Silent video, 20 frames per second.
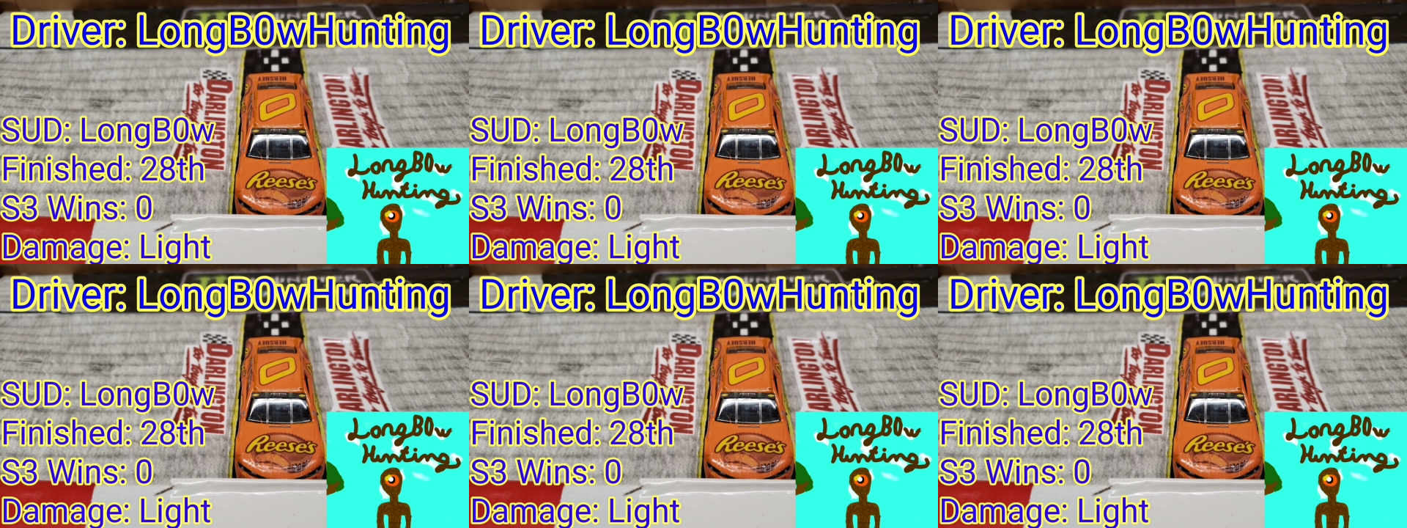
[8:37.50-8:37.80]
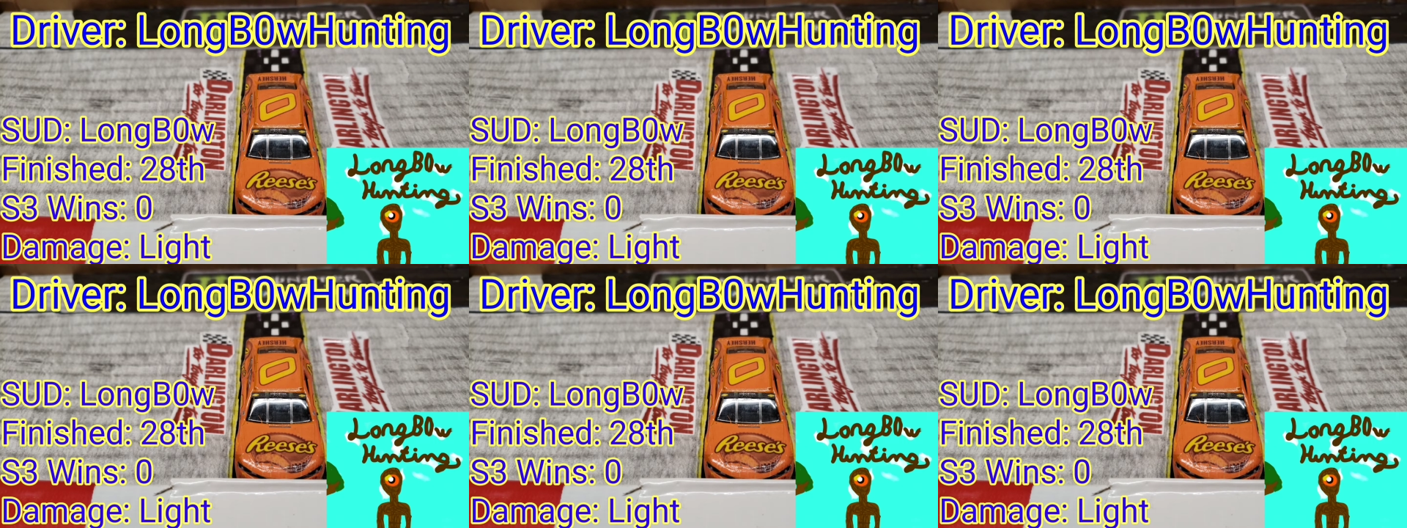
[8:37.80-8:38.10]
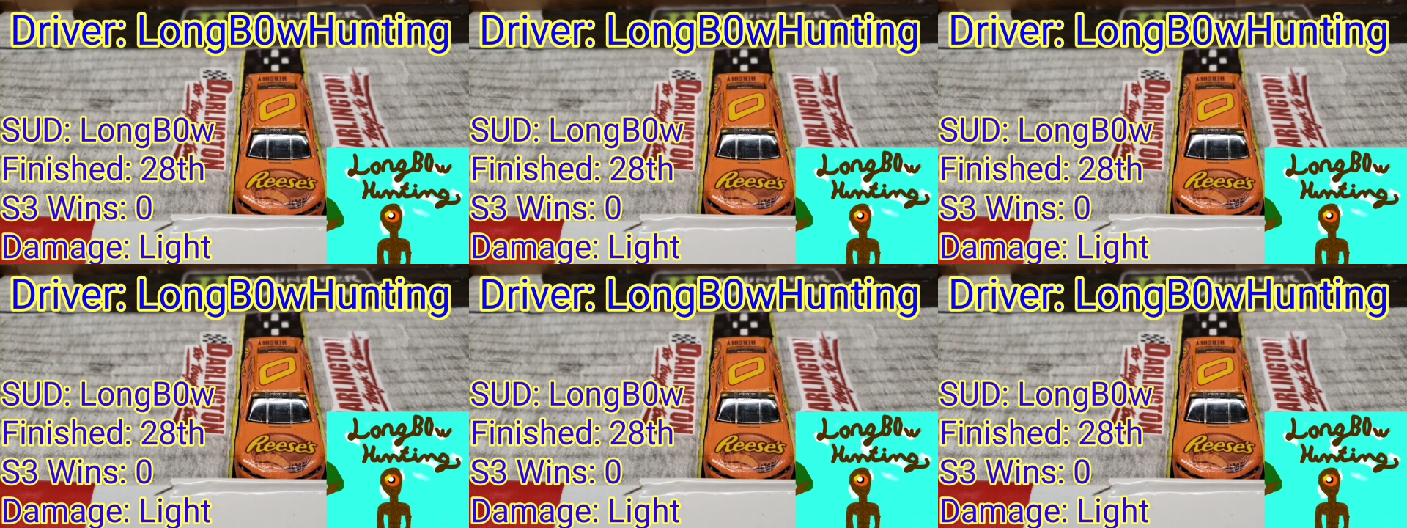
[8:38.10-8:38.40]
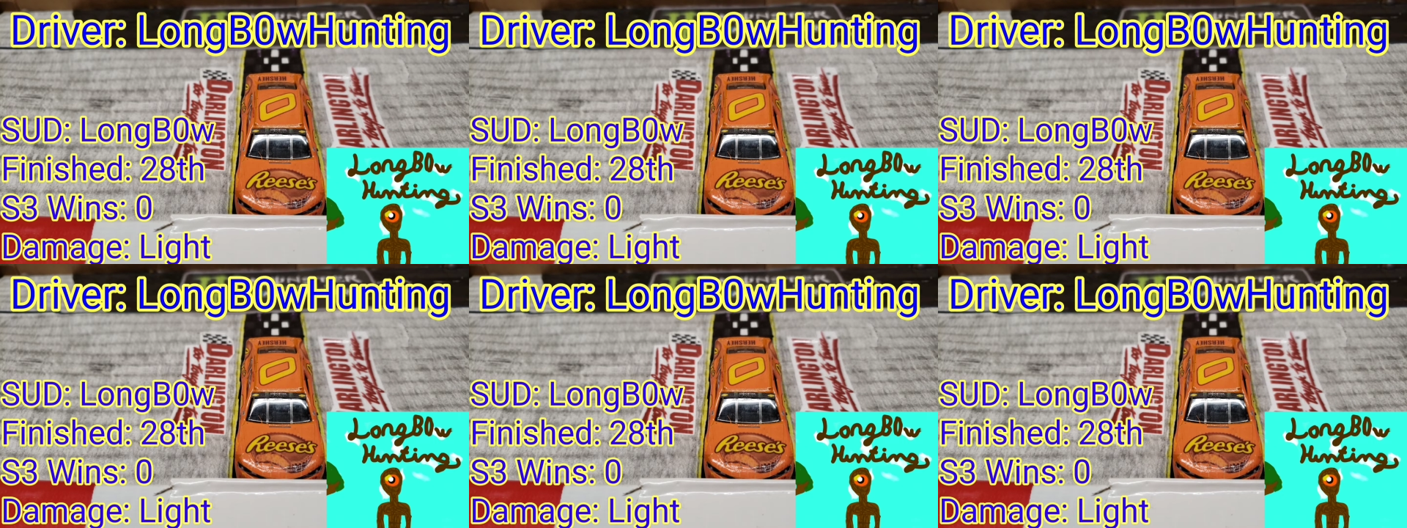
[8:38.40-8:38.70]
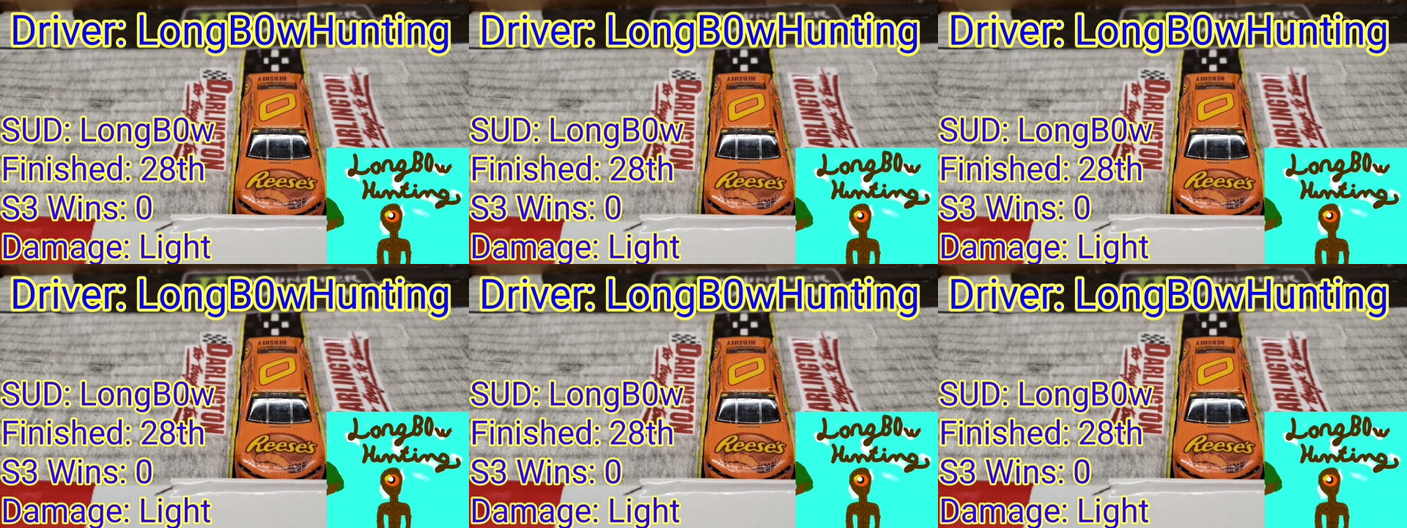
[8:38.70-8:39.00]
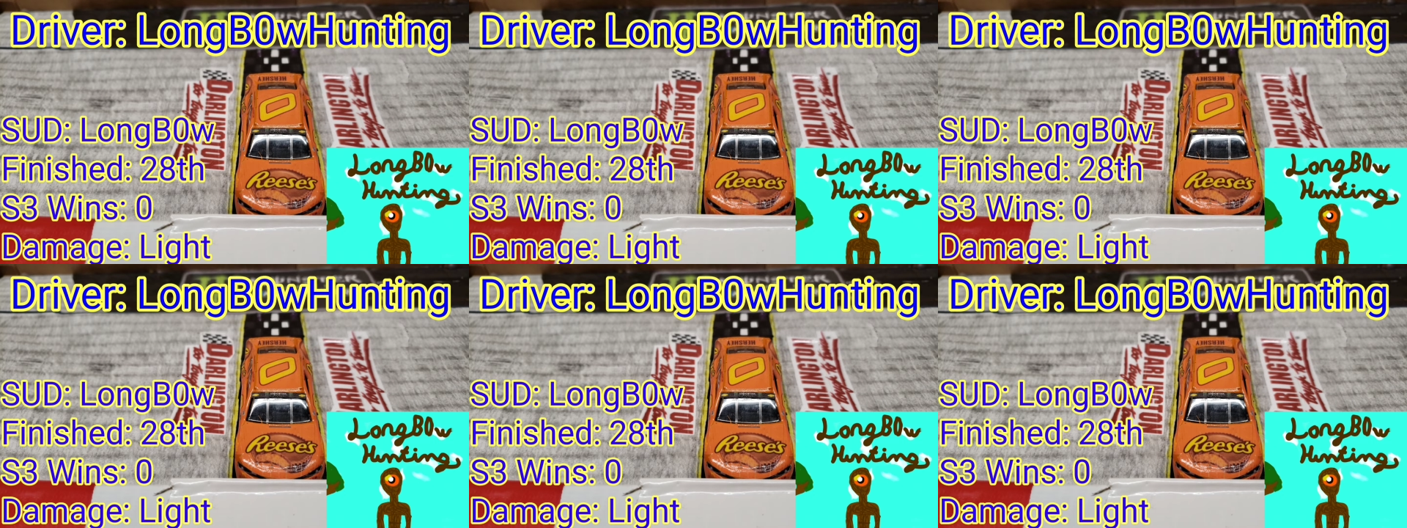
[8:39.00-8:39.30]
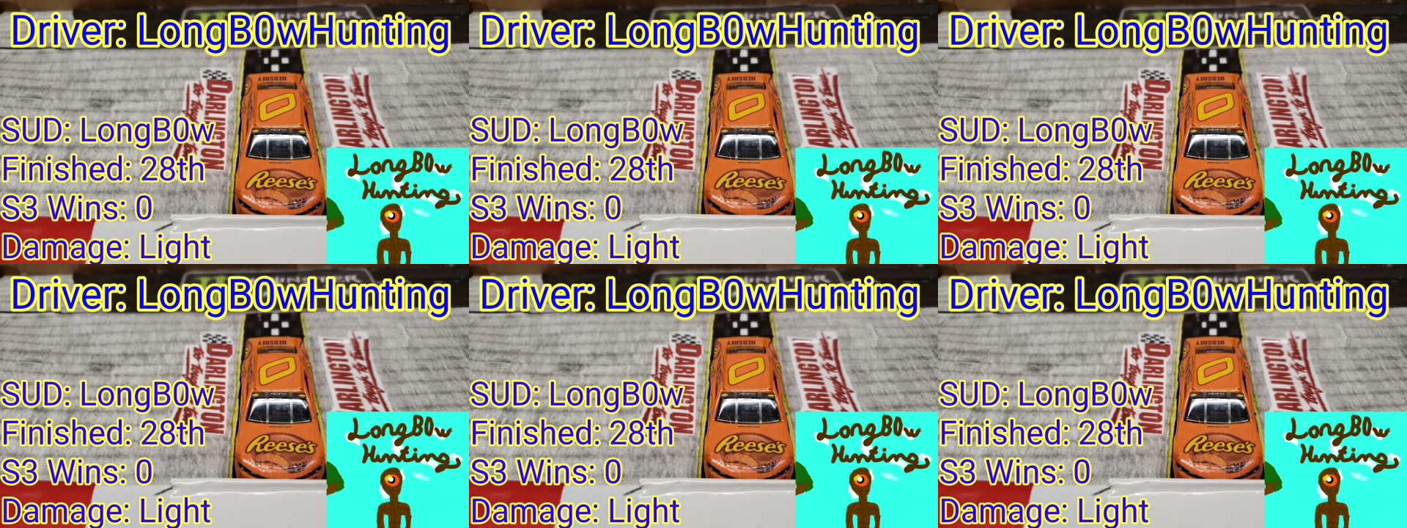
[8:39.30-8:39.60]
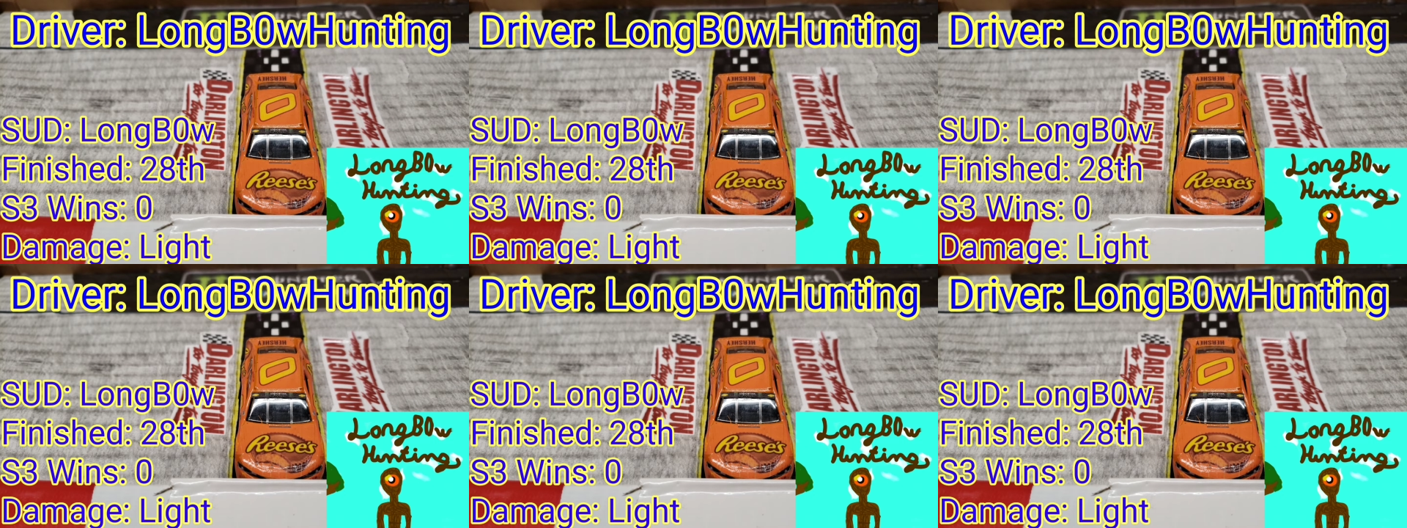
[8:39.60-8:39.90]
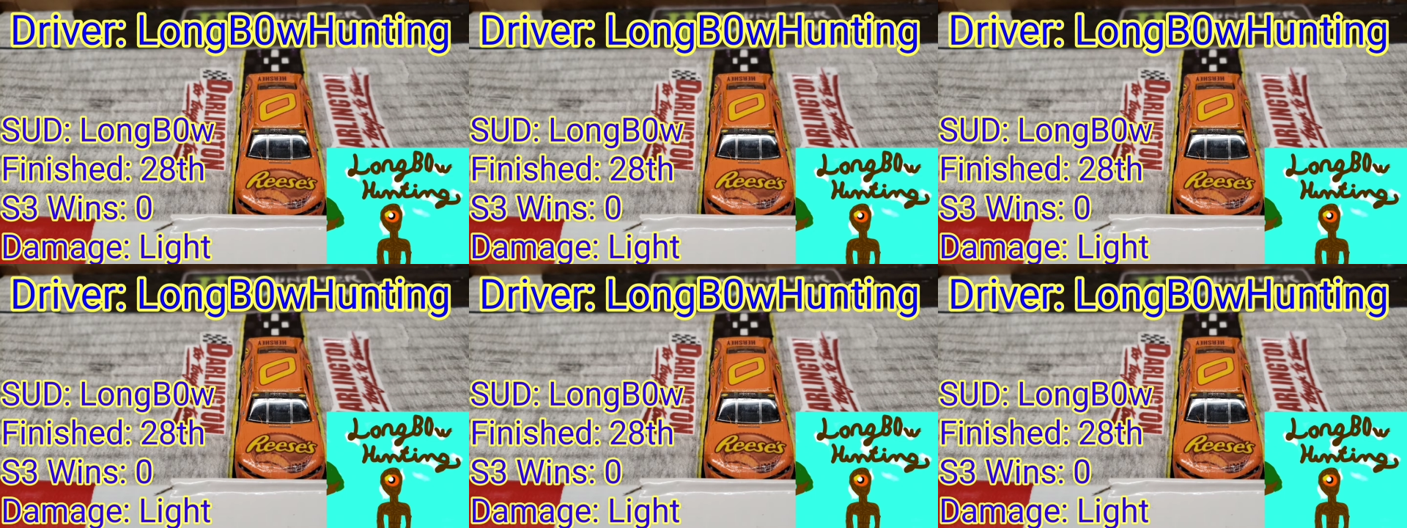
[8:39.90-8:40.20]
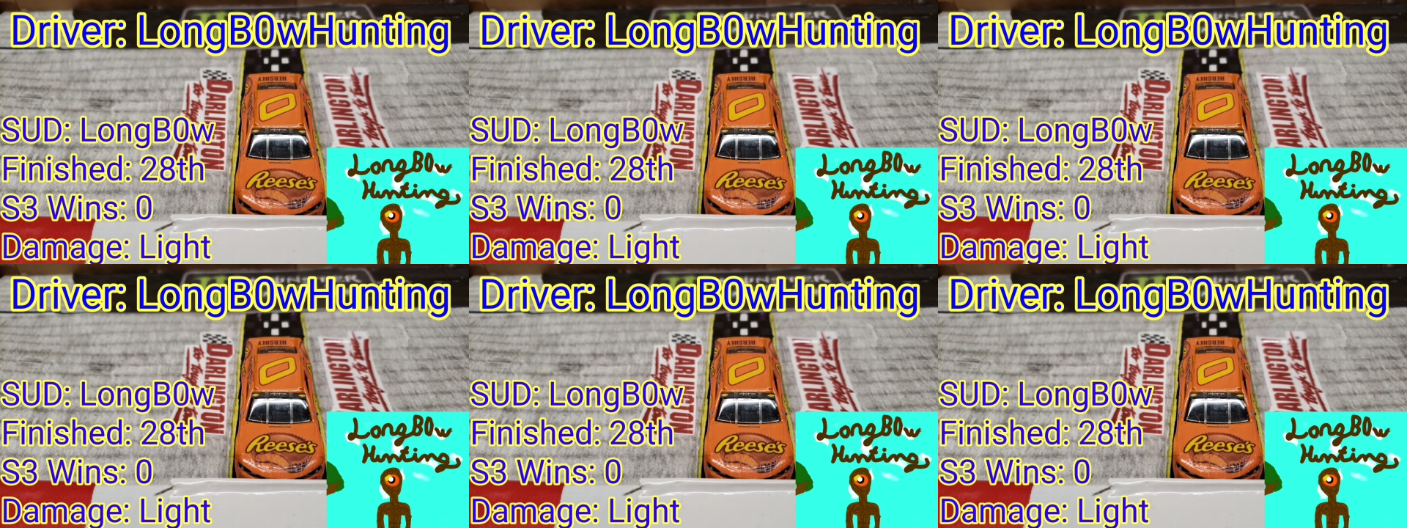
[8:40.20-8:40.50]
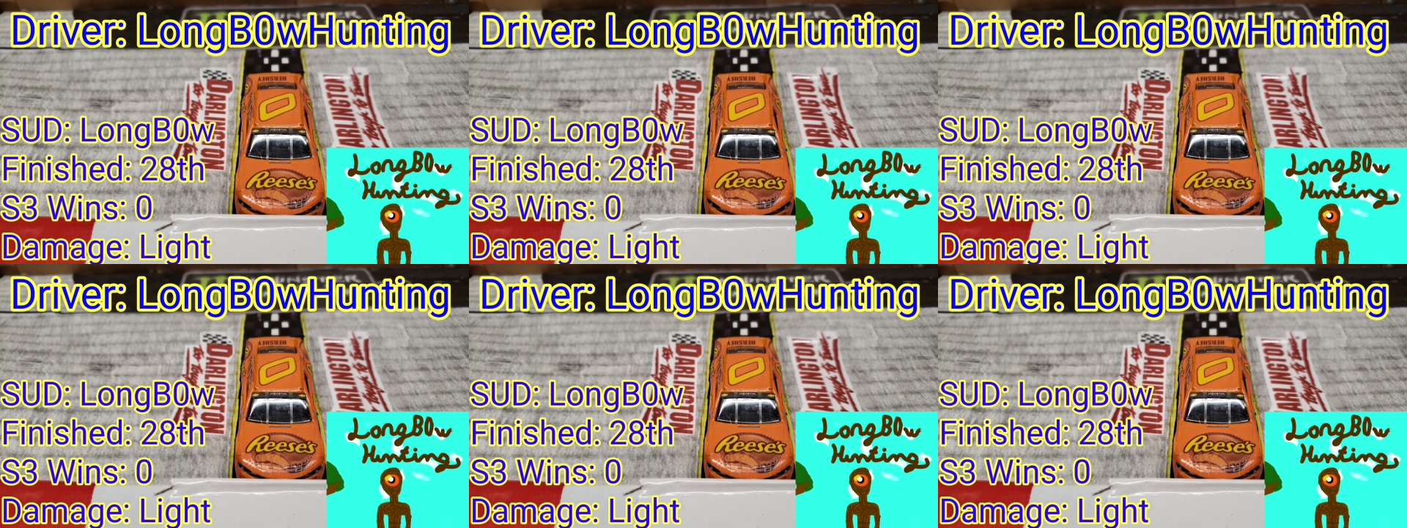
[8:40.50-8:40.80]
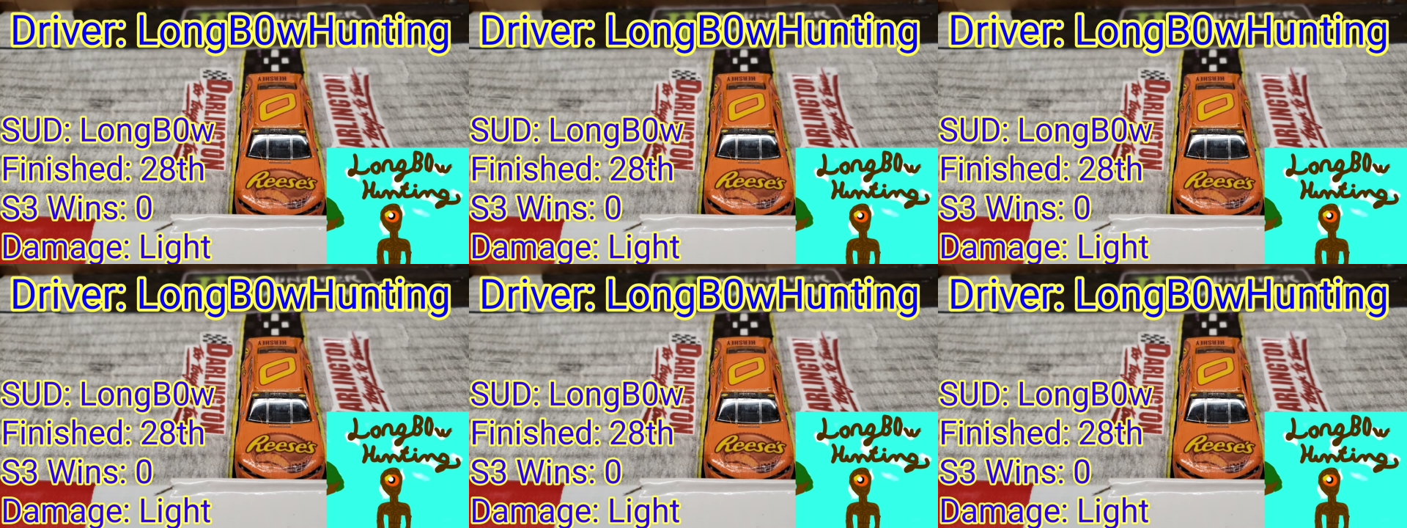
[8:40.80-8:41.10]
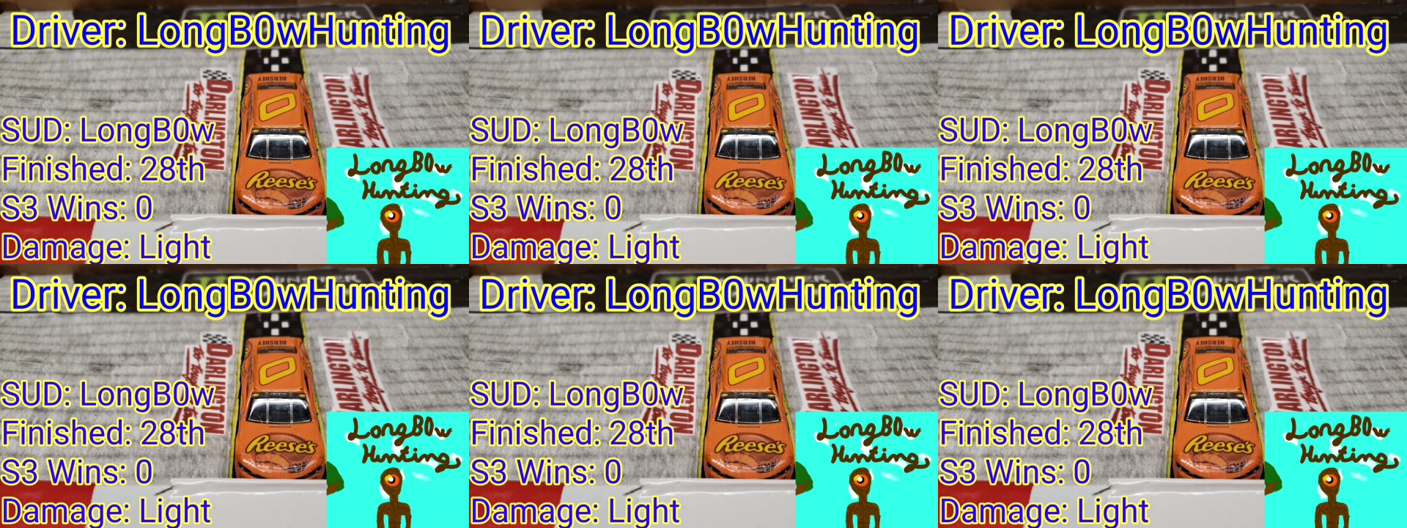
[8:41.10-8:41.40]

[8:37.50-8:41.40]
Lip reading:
No face is visible, so there are no lips to read.